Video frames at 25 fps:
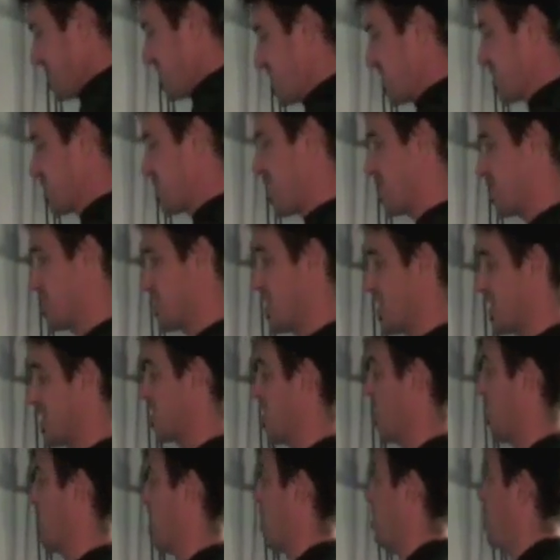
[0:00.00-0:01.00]
I stretch
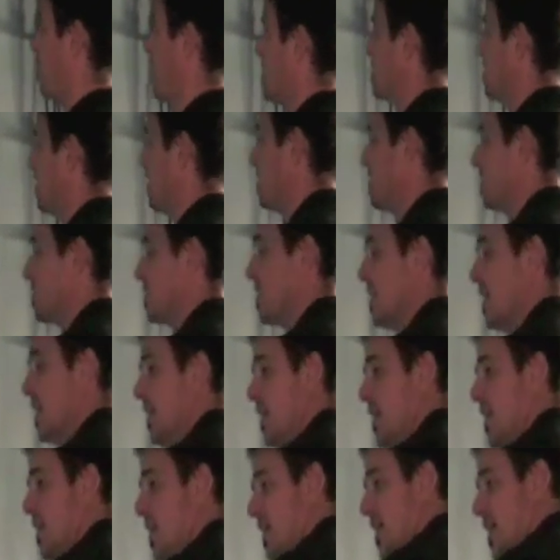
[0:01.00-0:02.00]
things out. I basically just
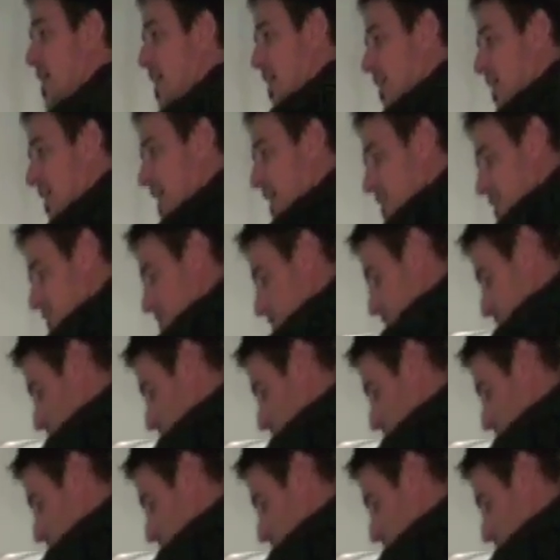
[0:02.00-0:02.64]
kind of